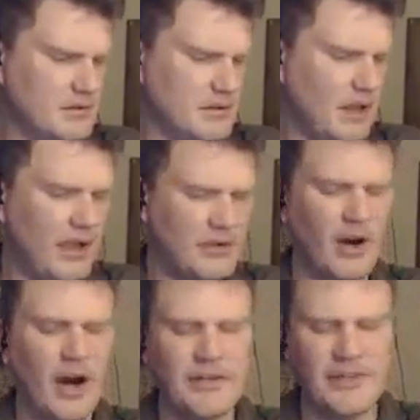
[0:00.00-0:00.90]
a
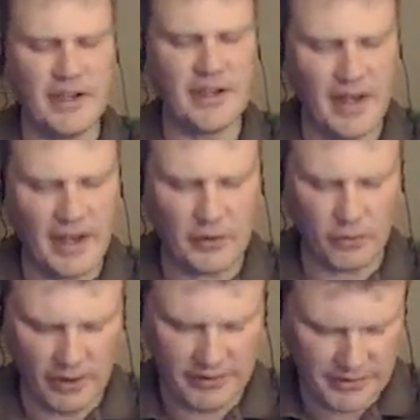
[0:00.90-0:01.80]
line they cannot
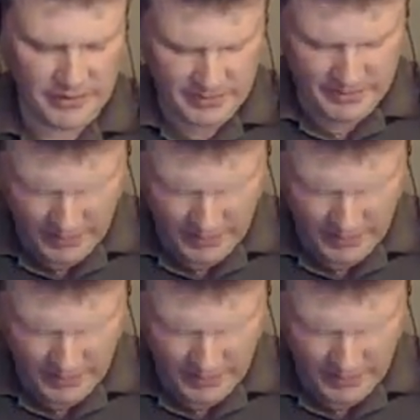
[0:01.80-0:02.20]
cross at this time.